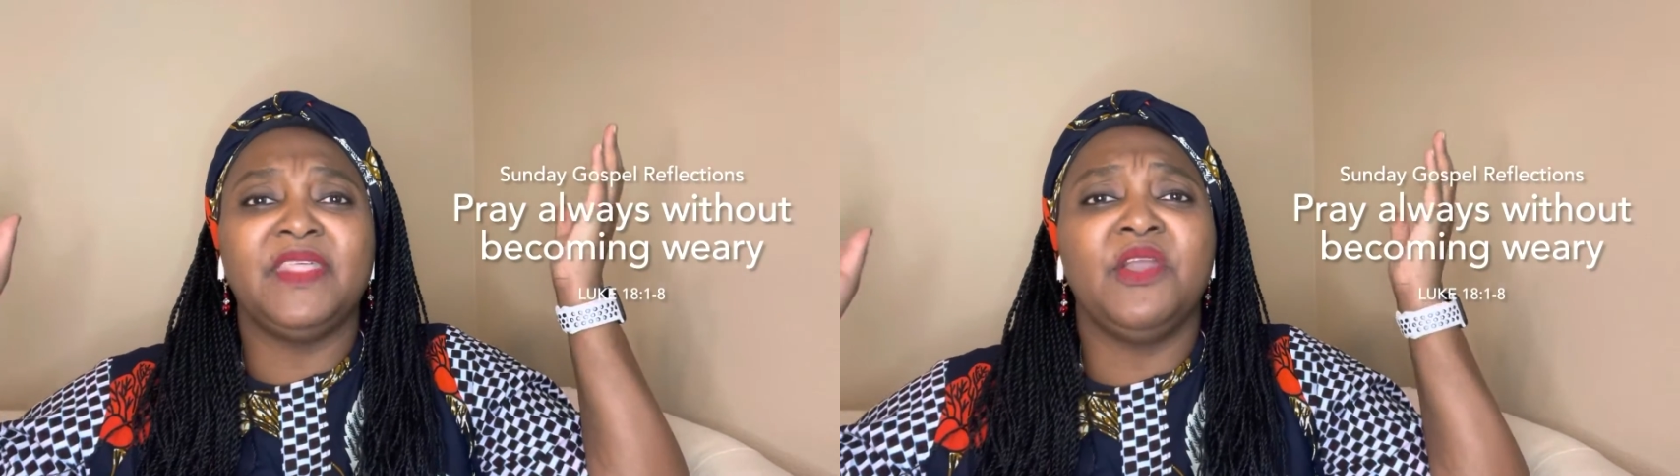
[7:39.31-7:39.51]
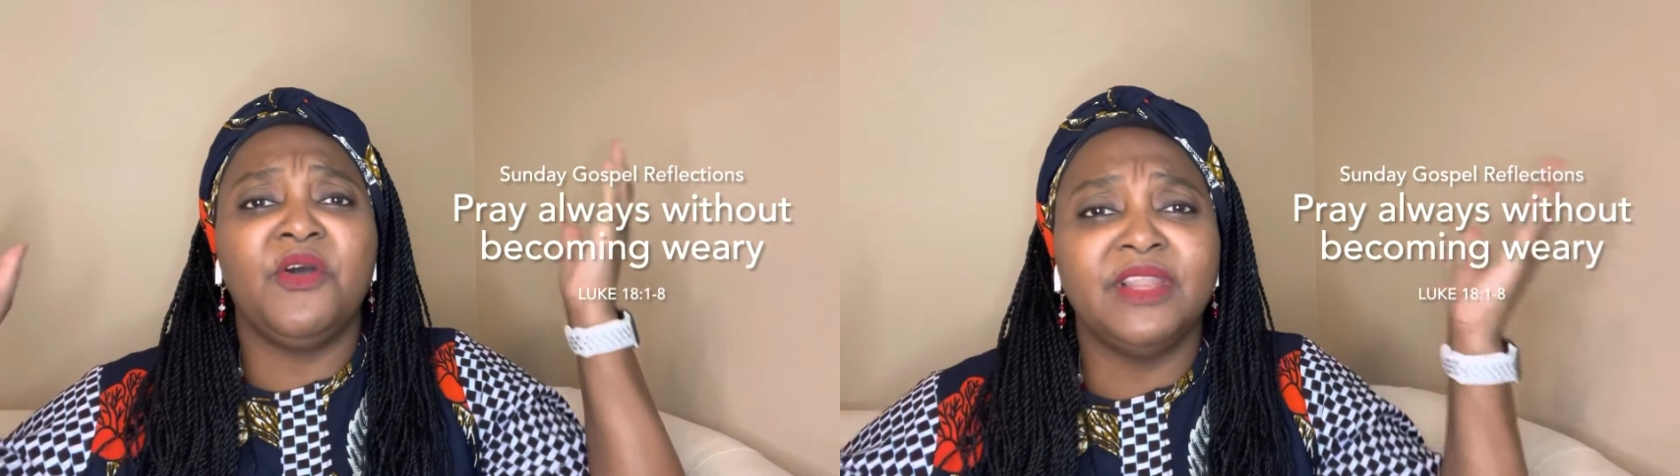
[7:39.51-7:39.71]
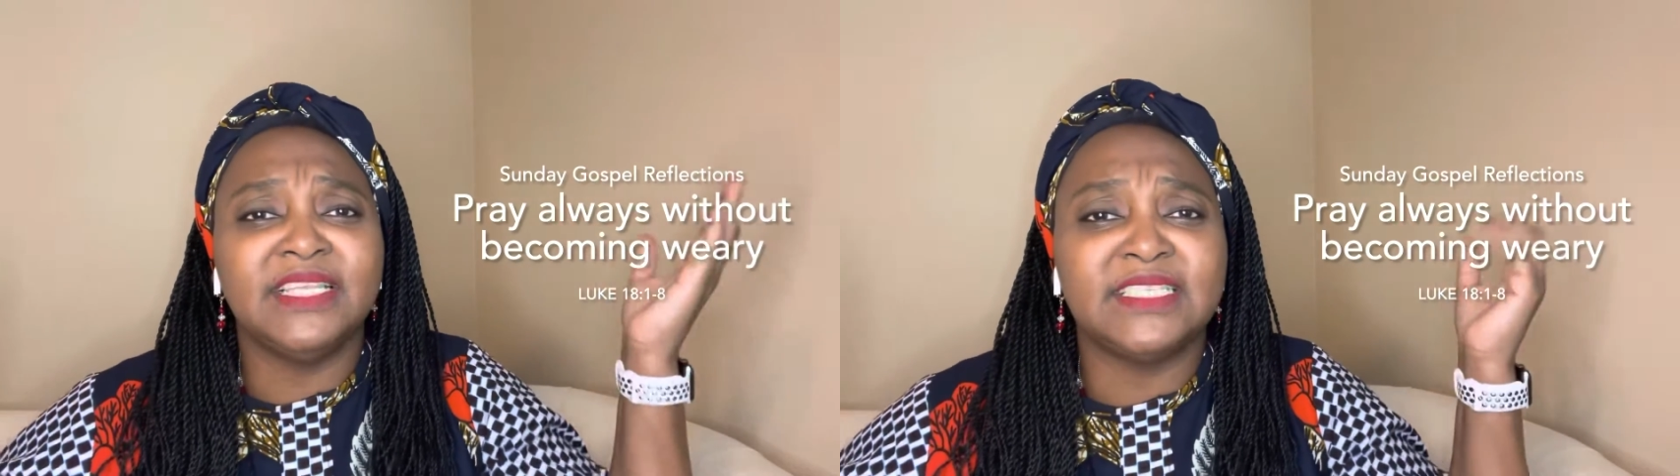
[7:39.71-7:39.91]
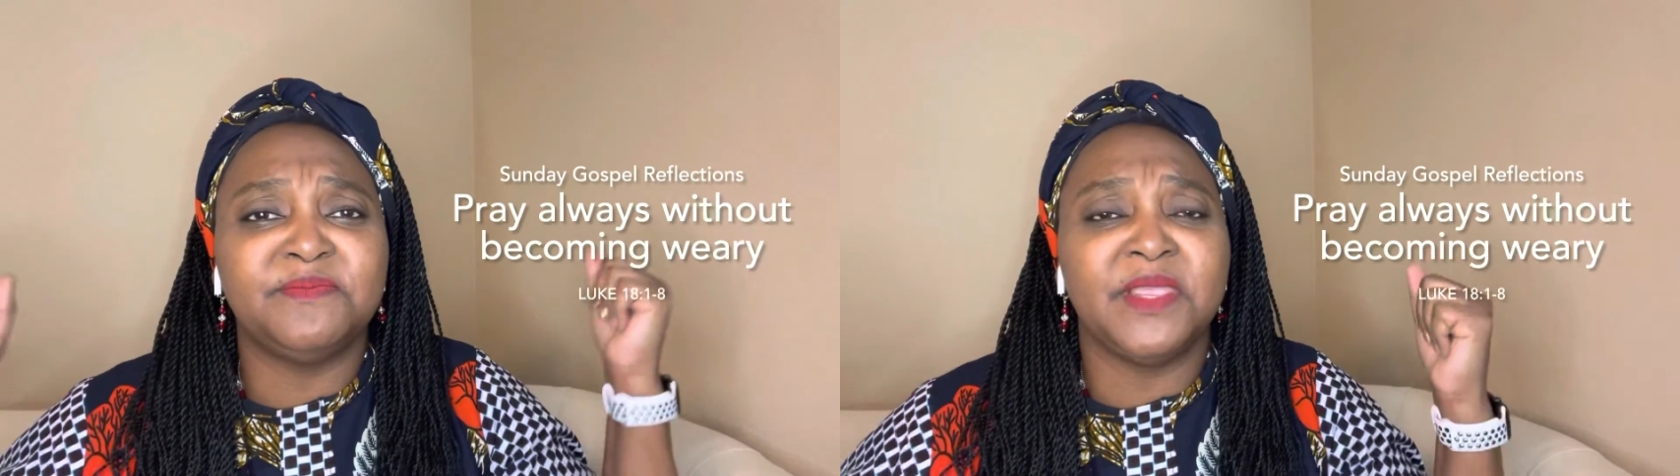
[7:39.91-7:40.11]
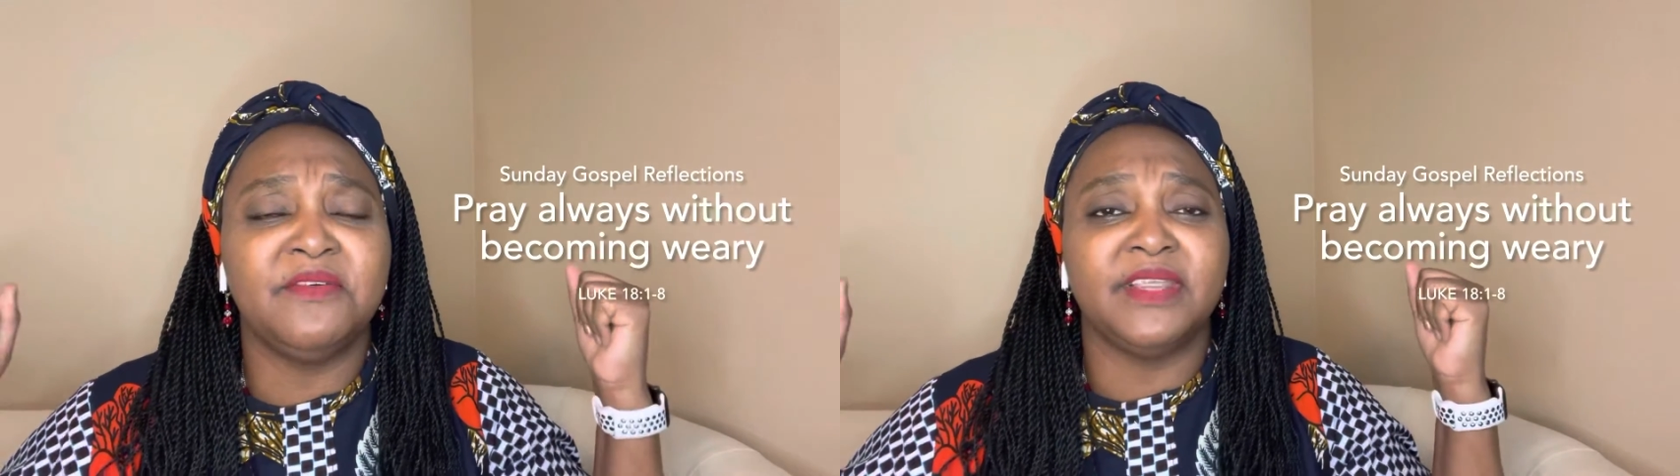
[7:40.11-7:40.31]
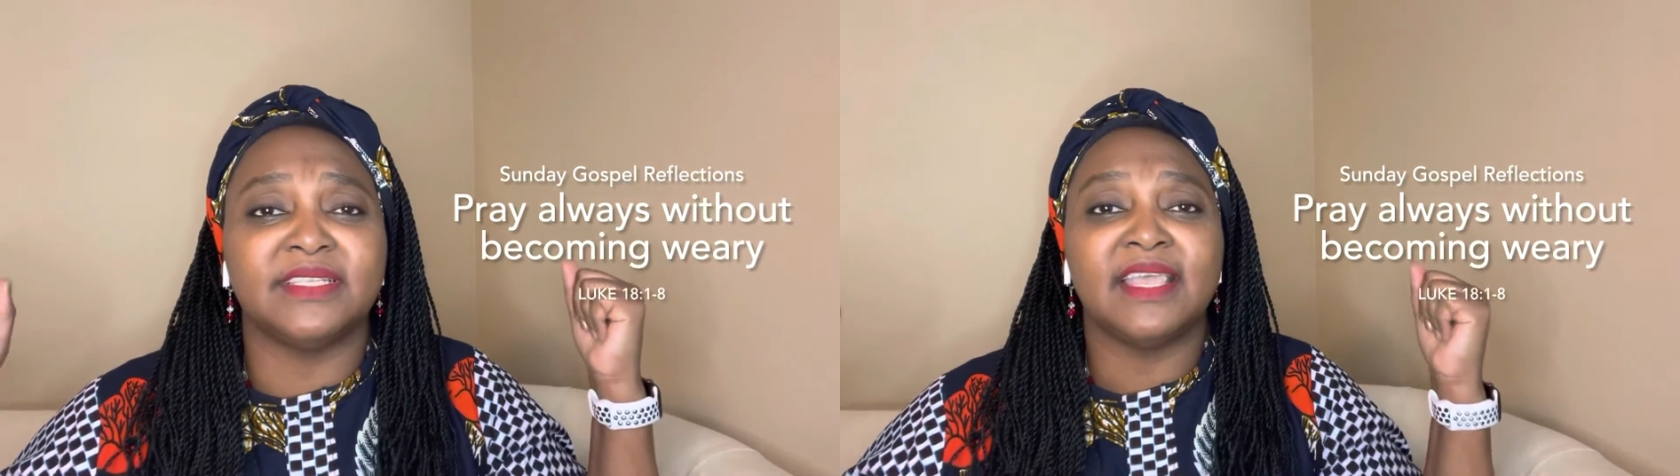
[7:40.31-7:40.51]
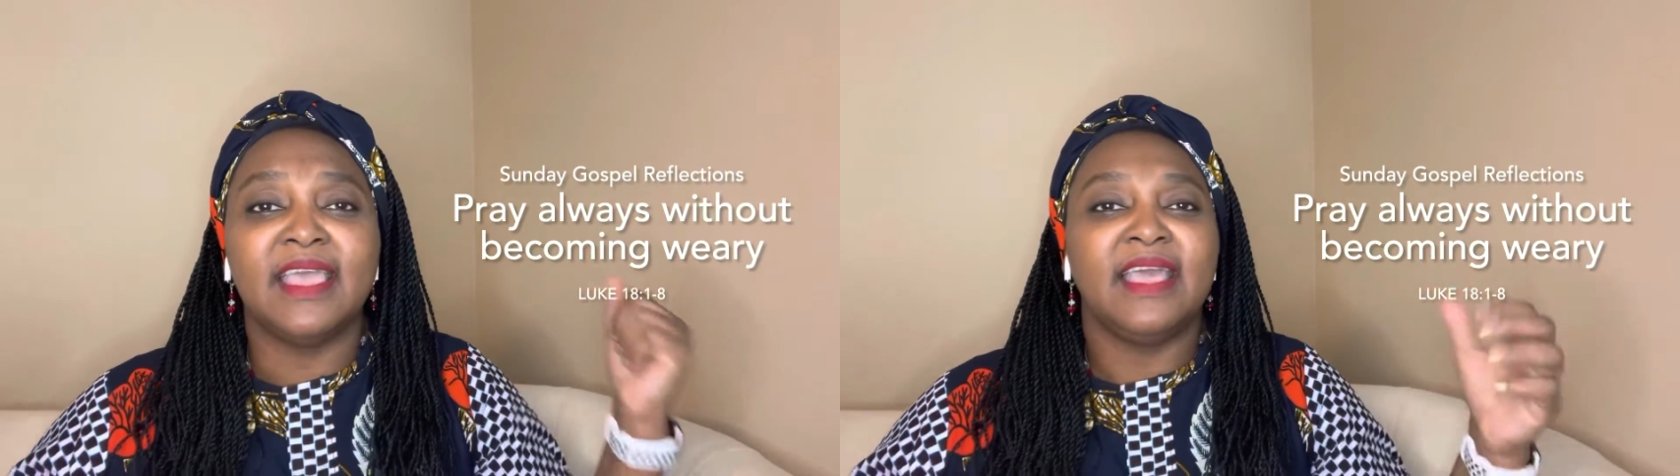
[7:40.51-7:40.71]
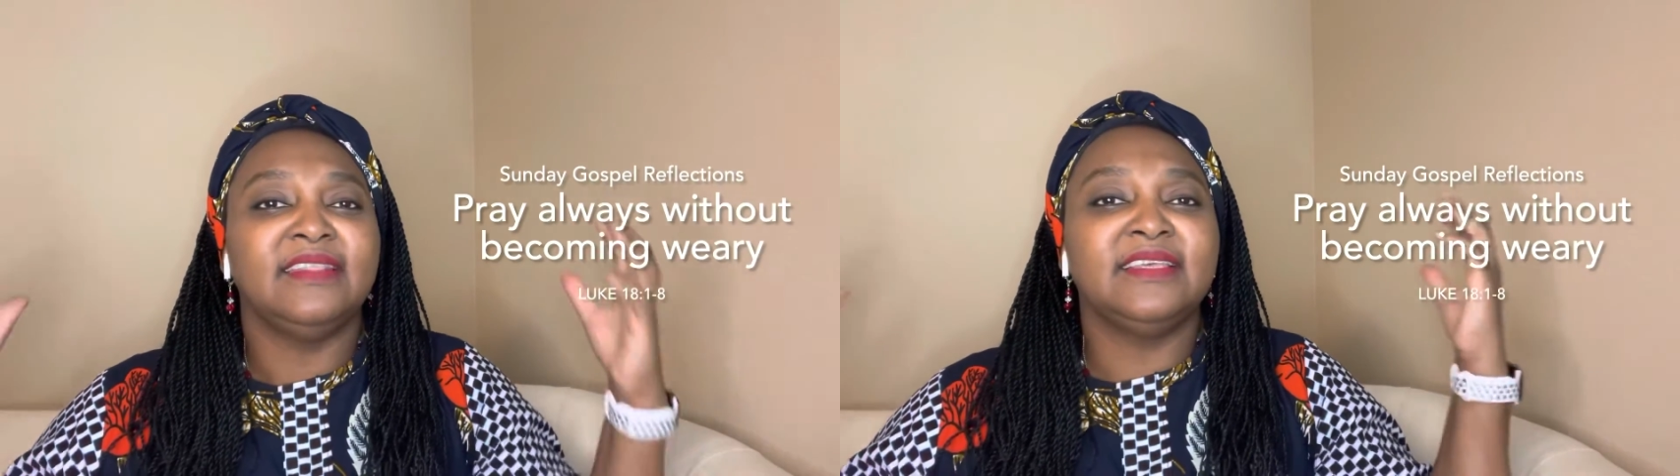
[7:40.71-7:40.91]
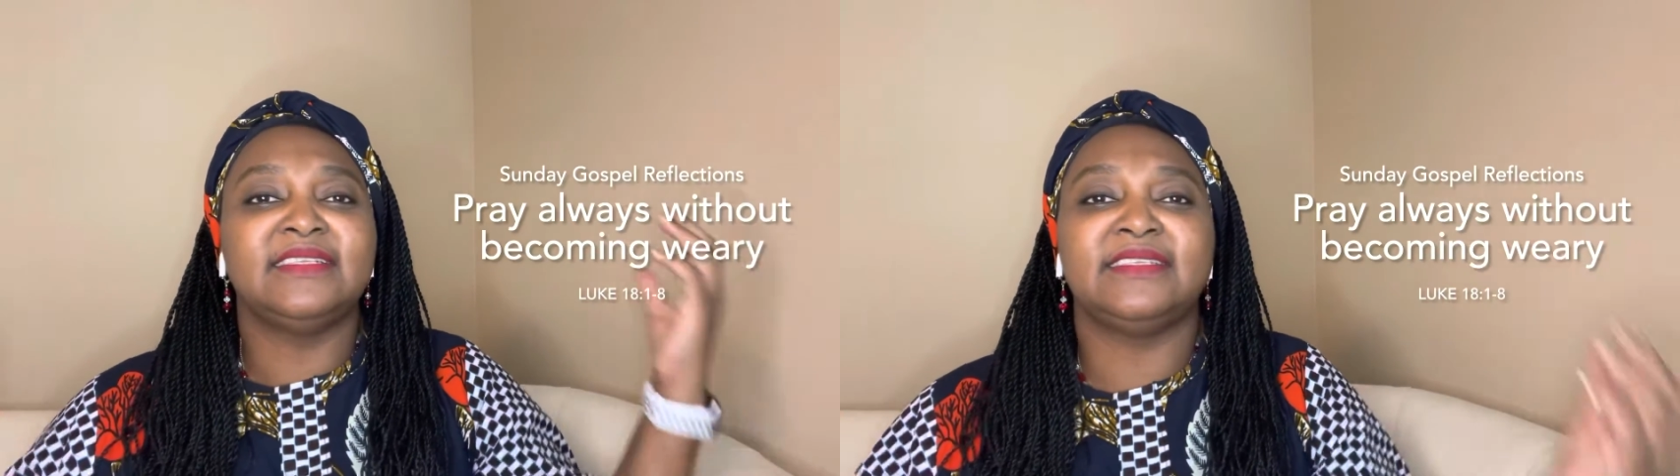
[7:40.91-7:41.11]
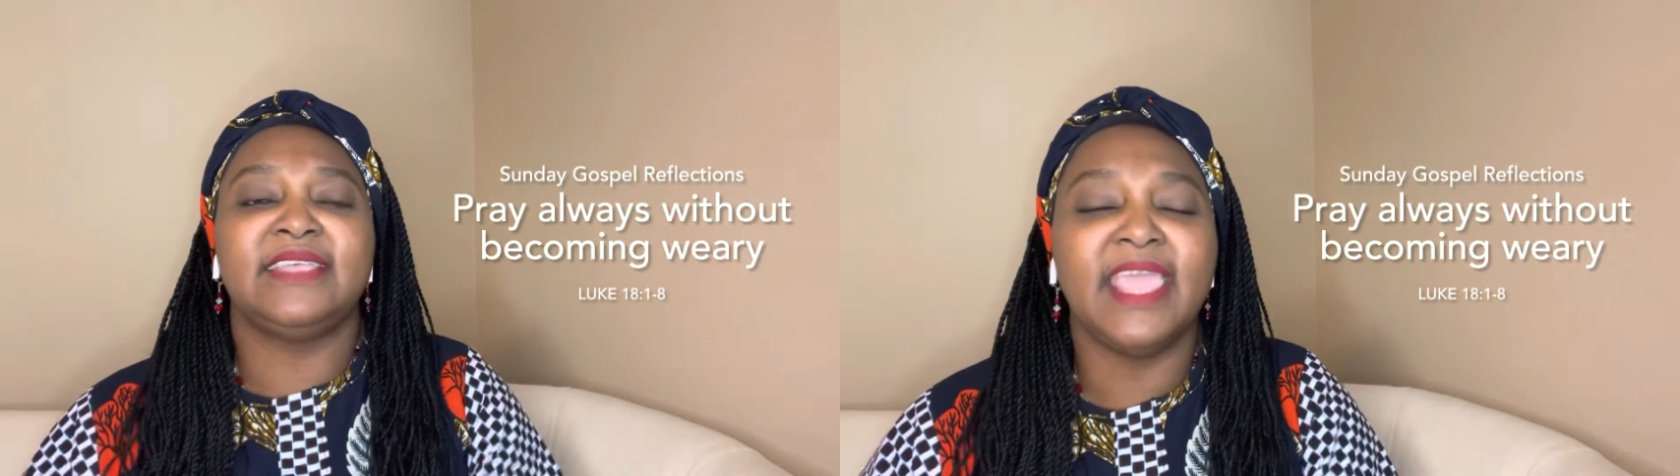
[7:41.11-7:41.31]
The Holy Spirit, the
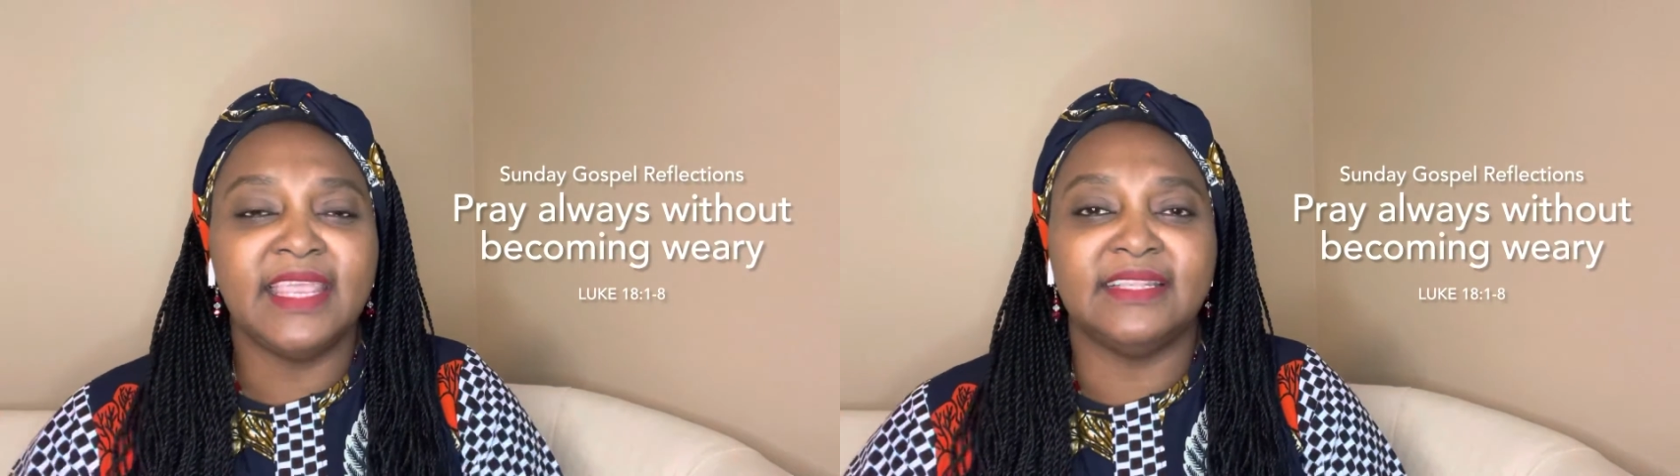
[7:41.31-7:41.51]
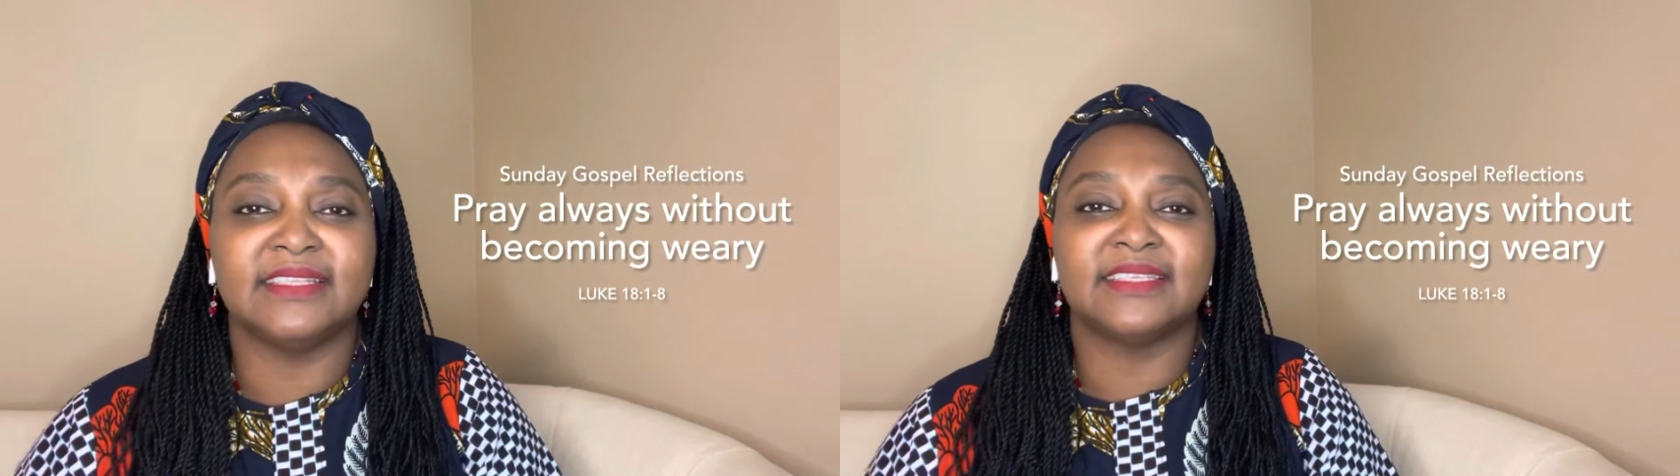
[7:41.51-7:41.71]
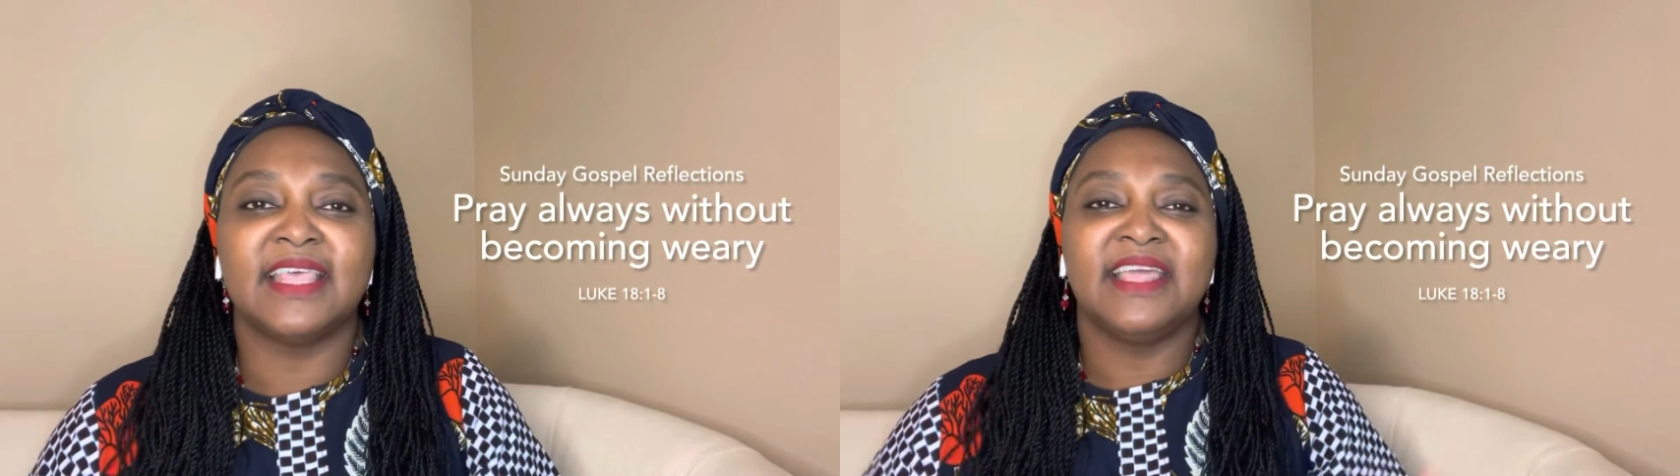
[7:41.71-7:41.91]
saints,